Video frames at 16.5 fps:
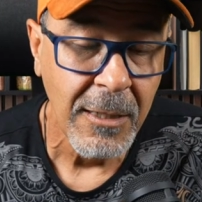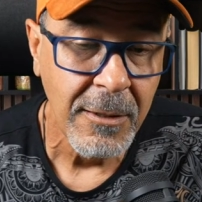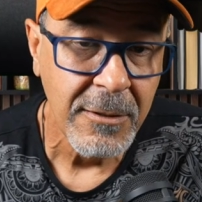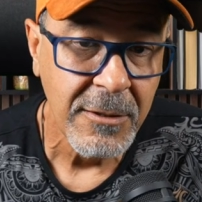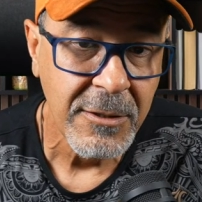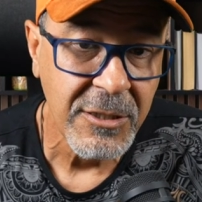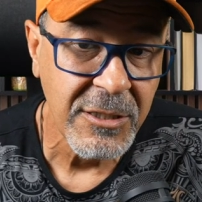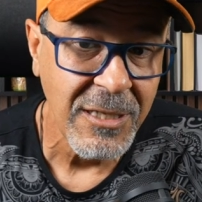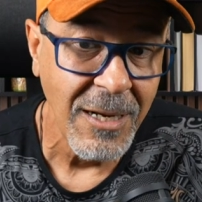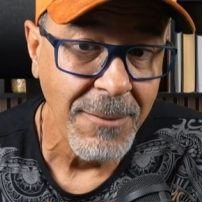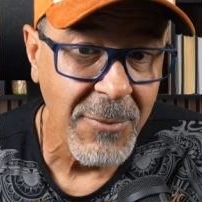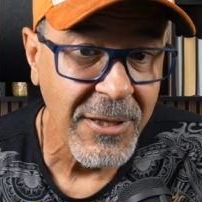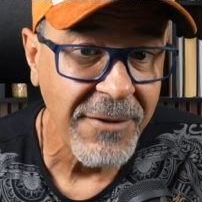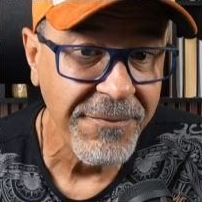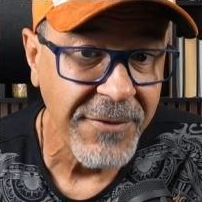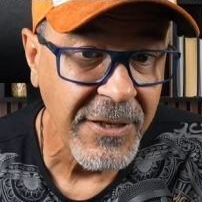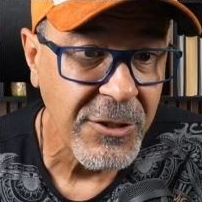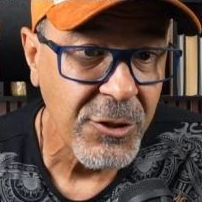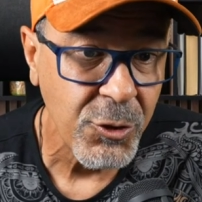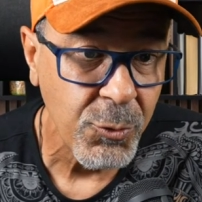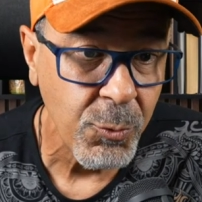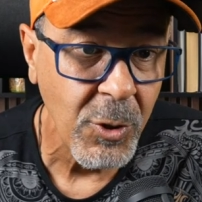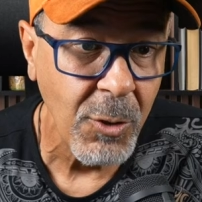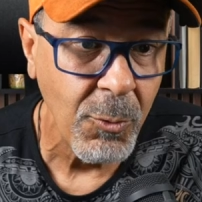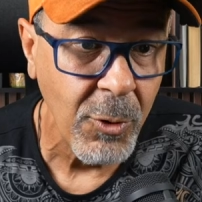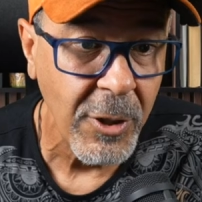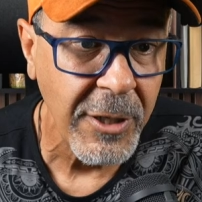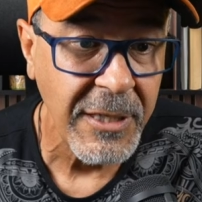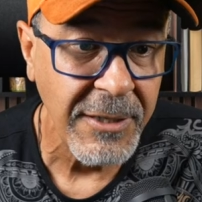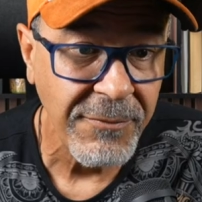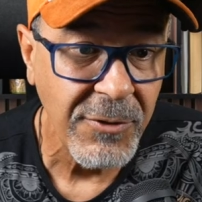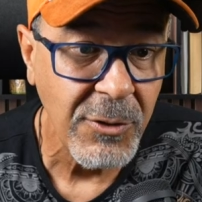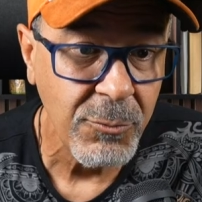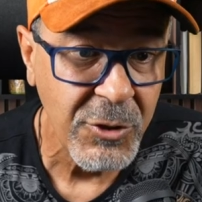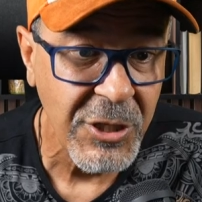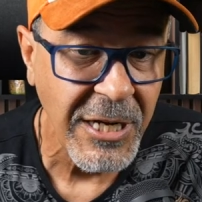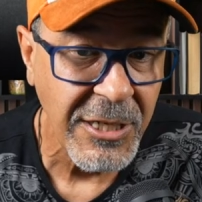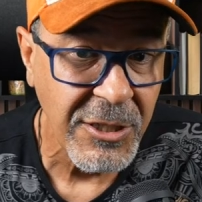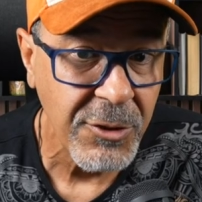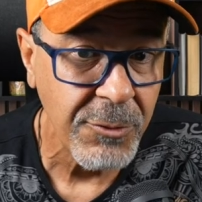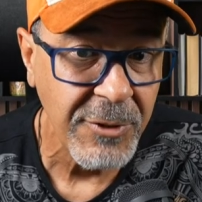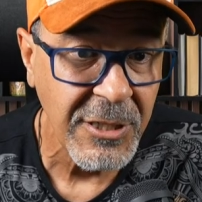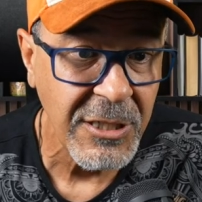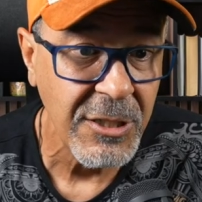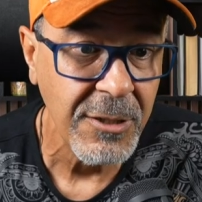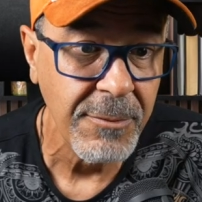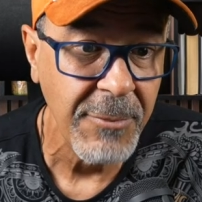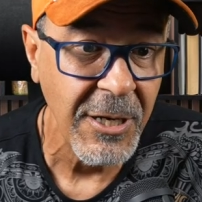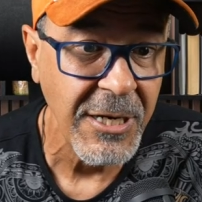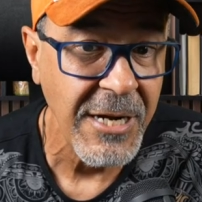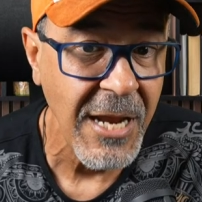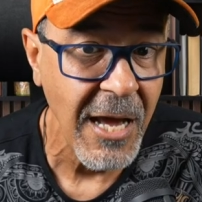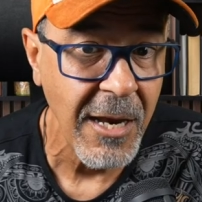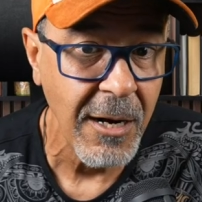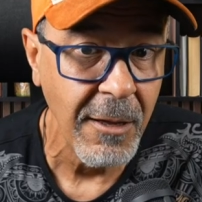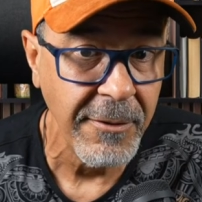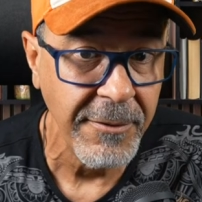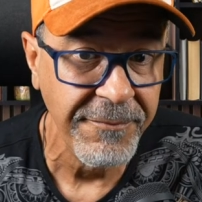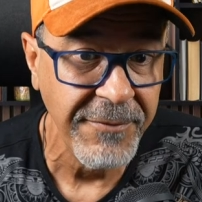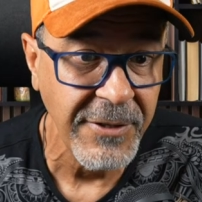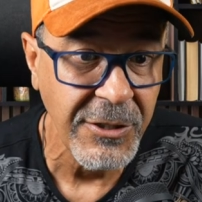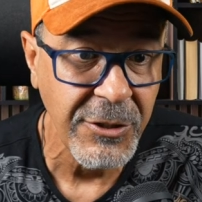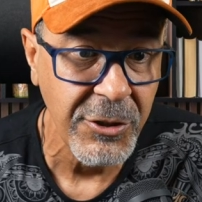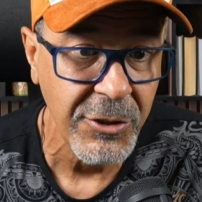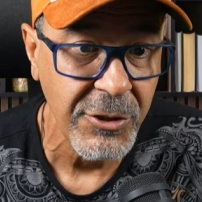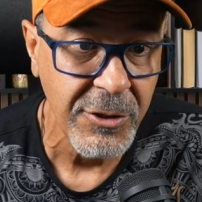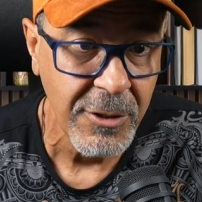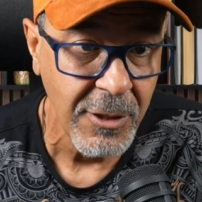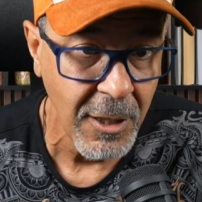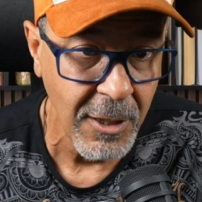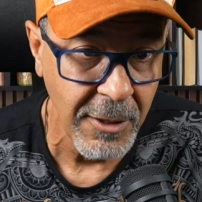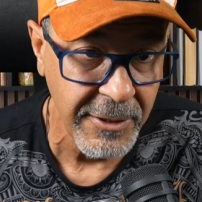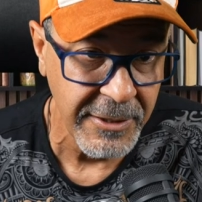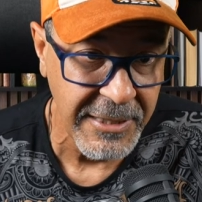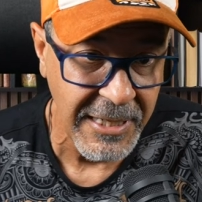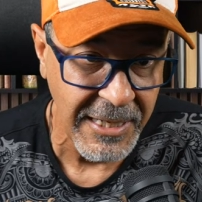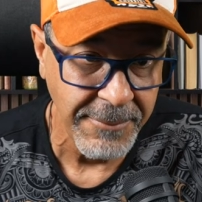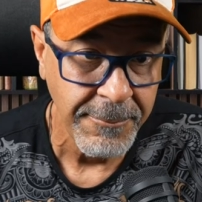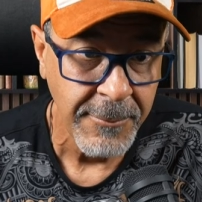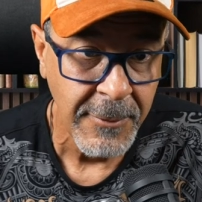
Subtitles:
some of the features will work if you change the region, but not all the features all the time.